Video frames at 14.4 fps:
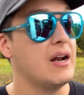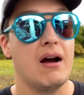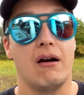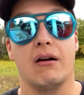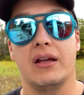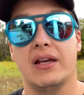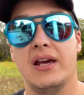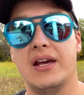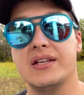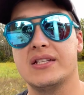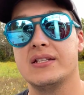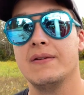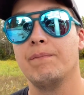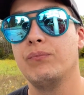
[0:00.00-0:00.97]
our
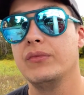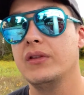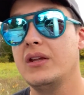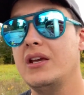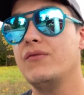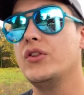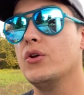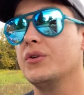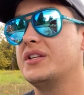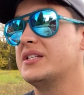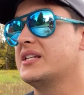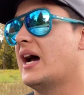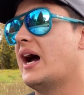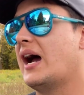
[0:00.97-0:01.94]
case, even though
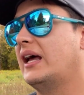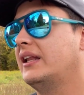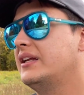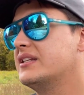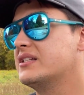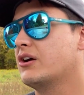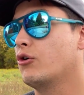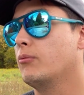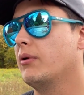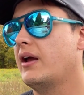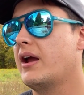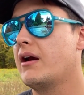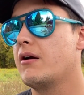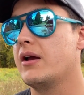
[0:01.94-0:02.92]
this is a highly desirable
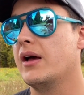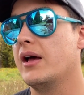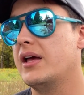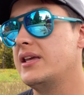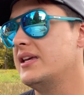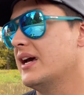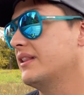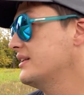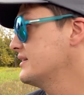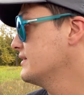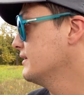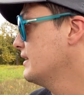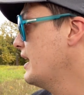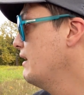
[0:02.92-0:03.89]
area, yet
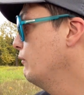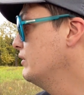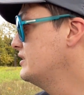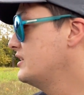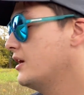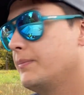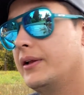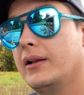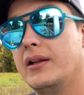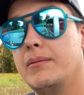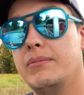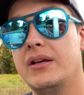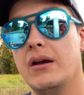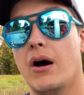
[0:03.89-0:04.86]
this lot would
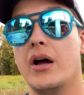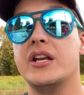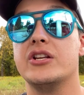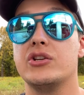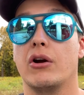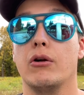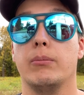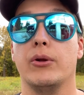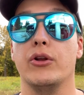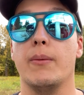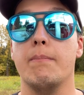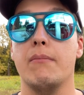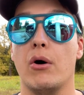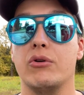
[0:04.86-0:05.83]
typically be undesirable
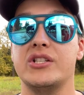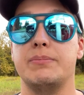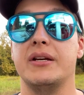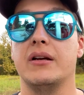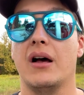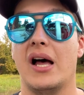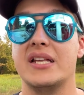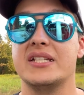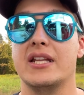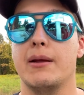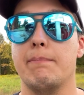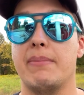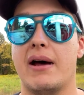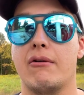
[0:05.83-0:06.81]
to most because of
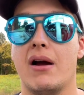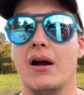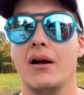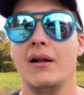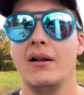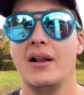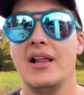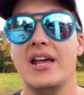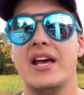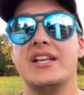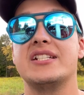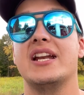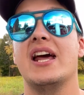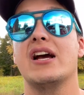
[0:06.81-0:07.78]
the bedrock,
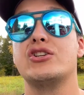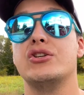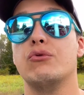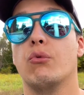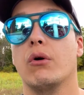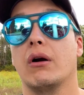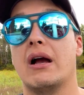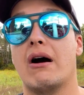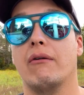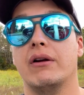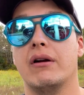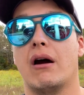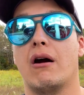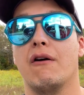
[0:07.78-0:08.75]
it's going to actually work
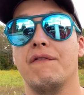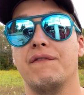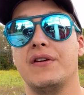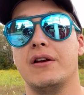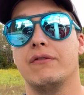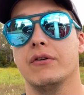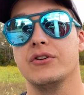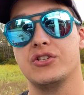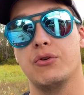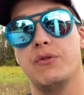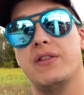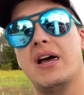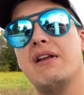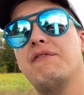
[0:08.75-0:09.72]
out in our favor. So
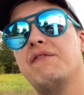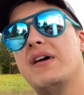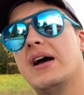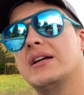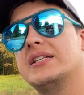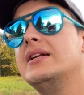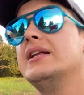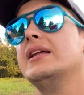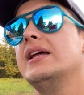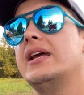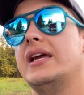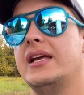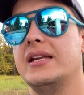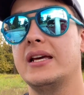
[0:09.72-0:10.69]
that fact,
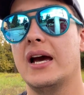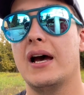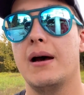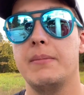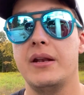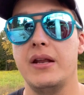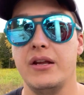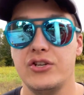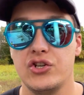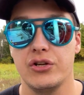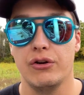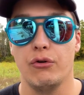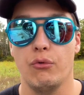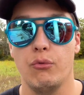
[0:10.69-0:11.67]
in
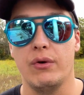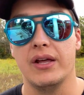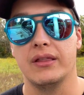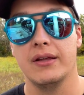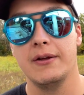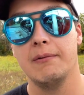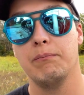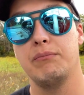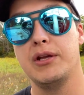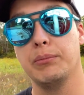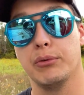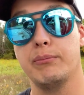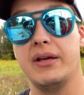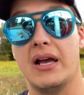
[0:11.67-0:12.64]
combination with
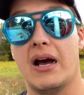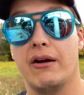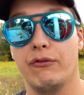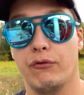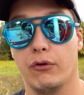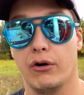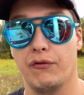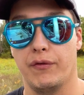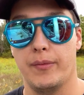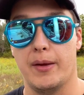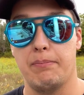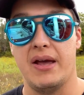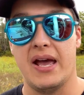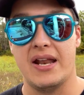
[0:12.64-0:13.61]
people being out of work from
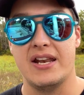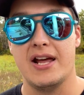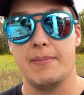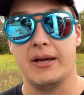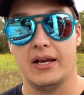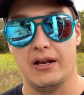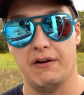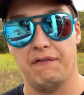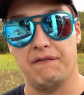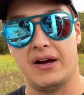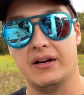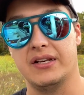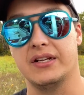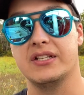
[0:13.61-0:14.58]
the pandemic and
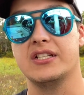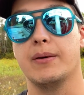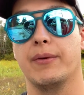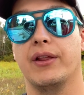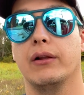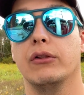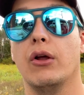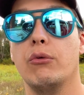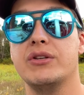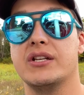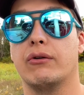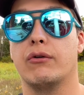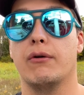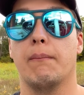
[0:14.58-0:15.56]
affecting some of the
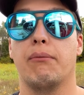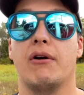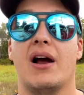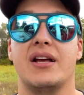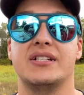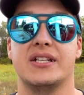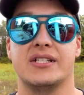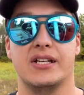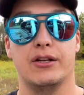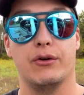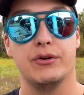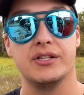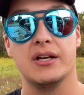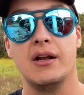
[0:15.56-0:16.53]
loans that are in process, and
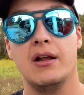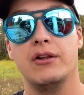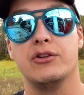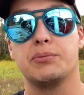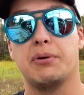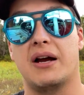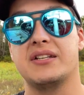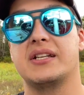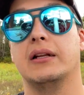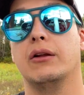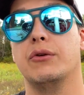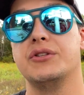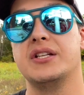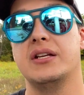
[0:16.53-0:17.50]
those
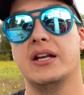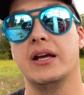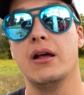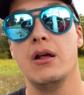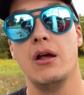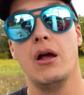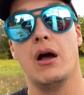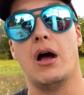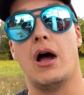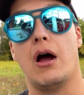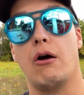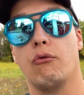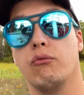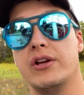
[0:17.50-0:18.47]
processing loans getting
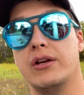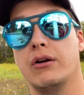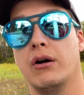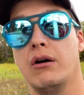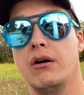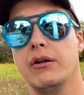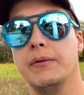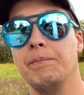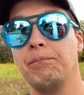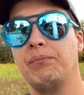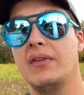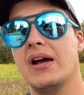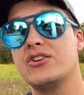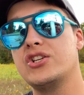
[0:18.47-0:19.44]
recalled,
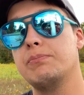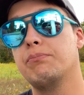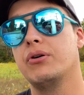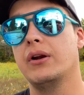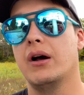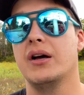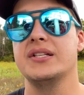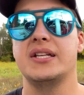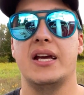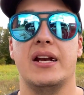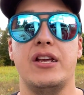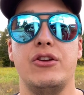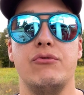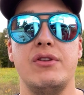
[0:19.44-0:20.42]
actually put us
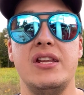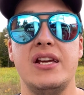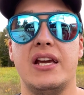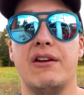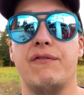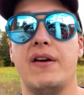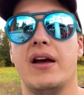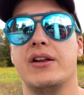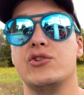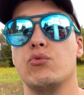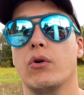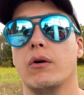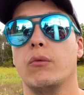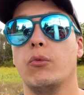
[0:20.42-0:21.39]
at a unique
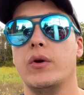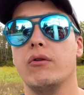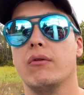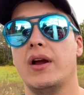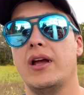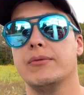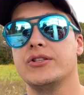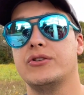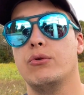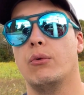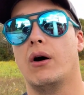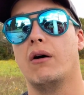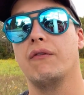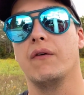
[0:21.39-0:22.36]
advantage where we were able to
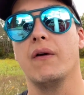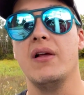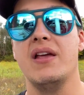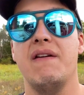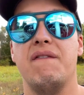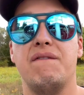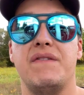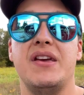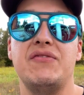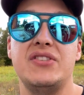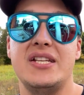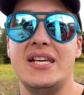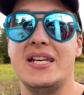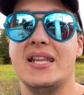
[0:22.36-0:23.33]
offer
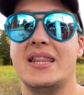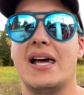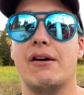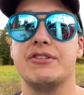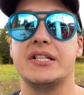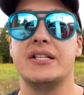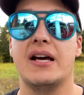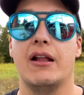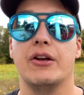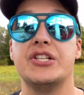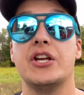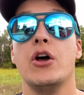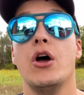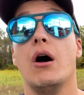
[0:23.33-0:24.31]

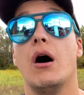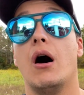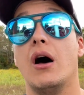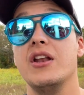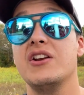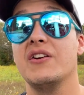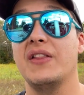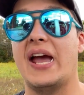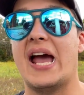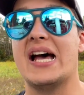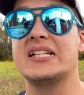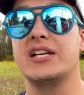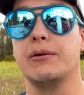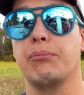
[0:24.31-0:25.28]
$15,000 under the
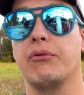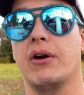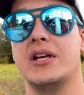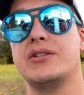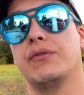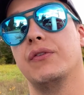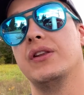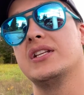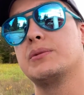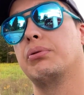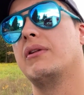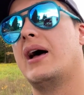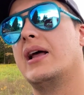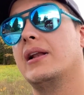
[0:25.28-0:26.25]
asking price for this
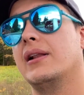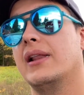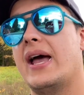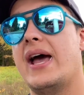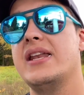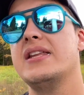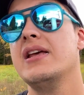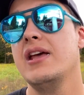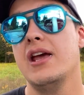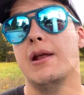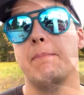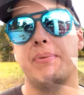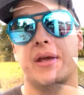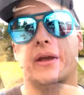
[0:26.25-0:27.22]
plot of land
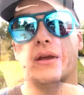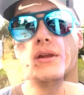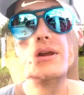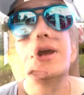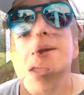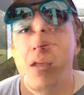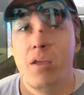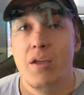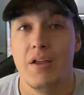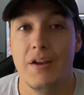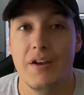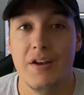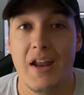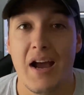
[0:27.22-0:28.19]
and pick it up.
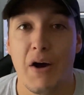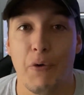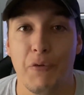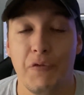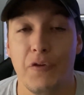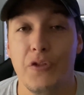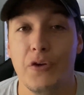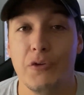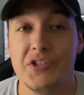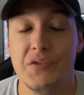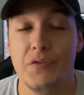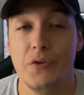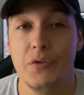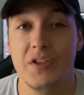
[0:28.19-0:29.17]
Now, for those
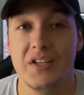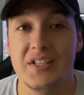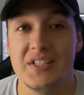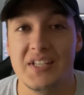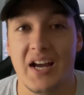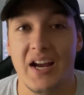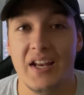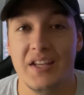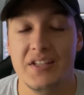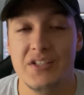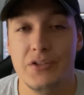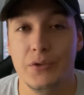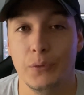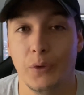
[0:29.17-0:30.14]
of you that decided
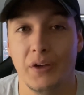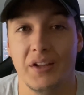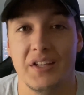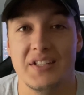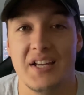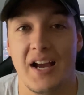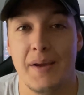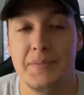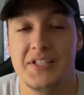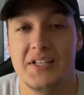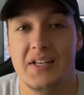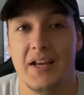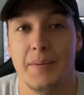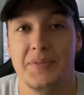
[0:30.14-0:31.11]
to look at the
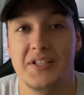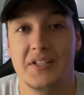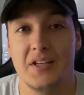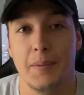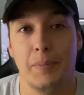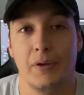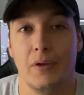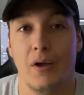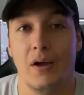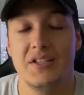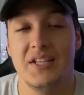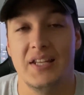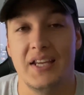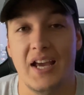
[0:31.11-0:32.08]
timestamp, skip
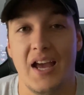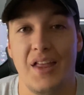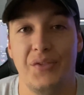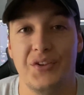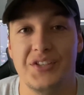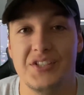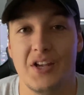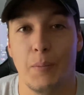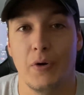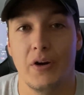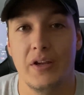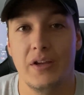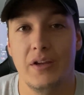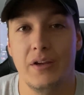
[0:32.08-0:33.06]
along to the end, the
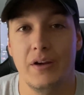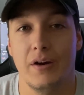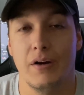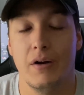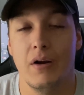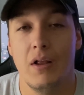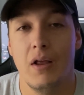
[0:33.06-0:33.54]
summary here,